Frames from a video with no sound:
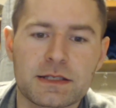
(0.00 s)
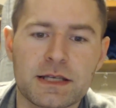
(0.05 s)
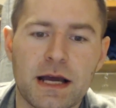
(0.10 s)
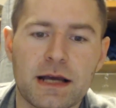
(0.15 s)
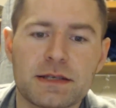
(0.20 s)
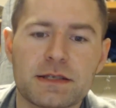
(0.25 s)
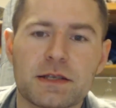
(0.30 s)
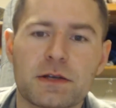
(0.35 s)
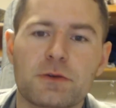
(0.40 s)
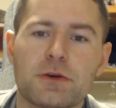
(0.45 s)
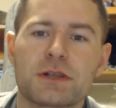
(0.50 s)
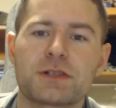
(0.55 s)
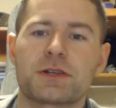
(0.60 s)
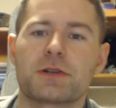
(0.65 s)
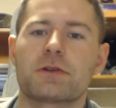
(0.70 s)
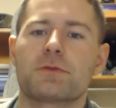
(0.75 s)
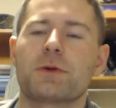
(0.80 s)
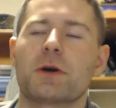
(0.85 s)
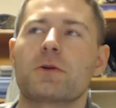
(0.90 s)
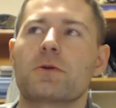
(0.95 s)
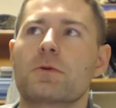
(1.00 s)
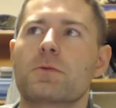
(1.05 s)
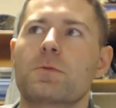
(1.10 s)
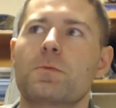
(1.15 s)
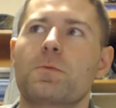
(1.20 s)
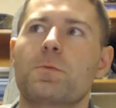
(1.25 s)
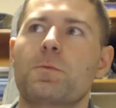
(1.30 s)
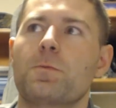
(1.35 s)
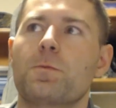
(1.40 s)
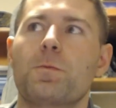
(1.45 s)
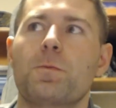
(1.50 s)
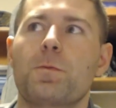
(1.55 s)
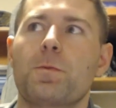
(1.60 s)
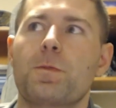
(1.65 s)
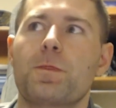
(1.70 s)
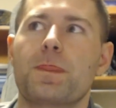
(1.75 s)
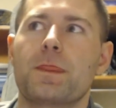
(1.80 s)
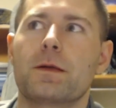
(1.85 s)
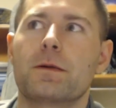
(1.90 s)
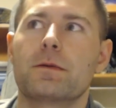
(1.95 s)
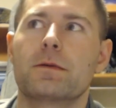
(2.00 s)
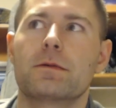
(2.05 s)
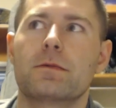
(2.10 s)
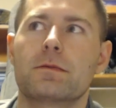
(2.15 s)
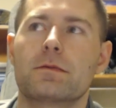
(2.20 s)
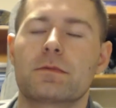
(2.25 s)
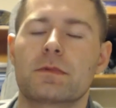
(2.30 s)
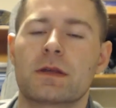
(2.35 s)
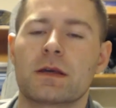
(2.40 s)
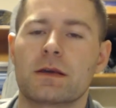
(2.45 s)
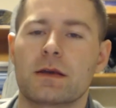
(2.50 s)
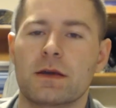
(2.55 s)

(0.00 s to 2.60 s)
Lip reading: to ask the question about the,